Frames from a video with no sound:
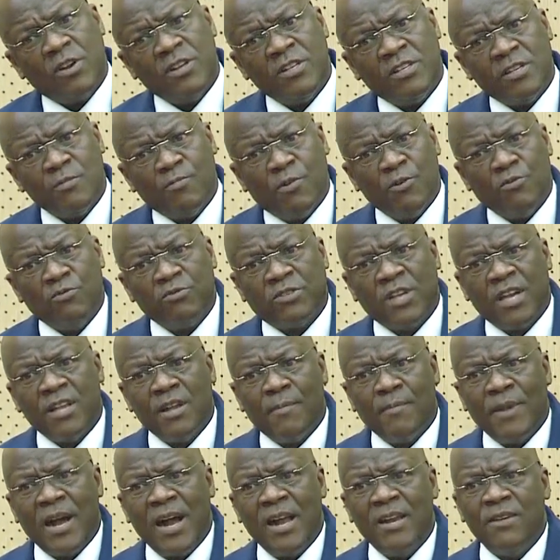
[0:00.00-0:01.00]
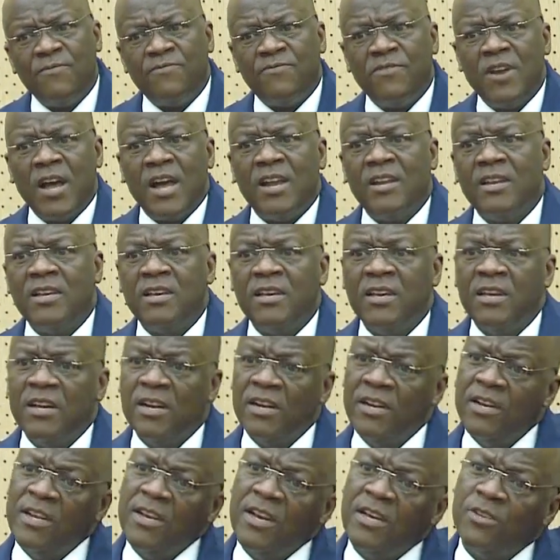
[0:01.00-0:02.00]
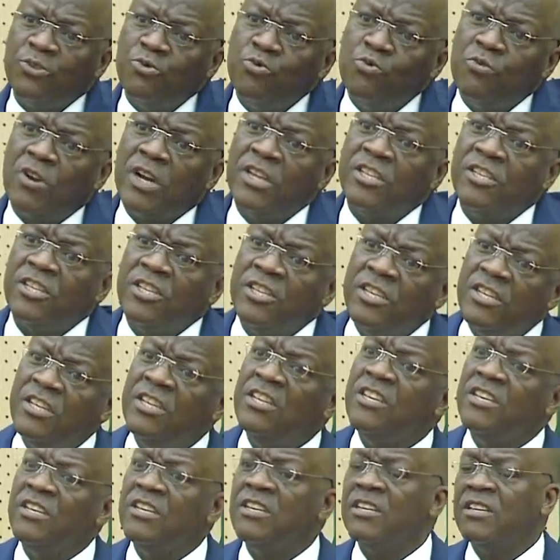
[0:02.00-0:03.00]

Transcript: lisipokusanya mahali fulani, linashuka chini.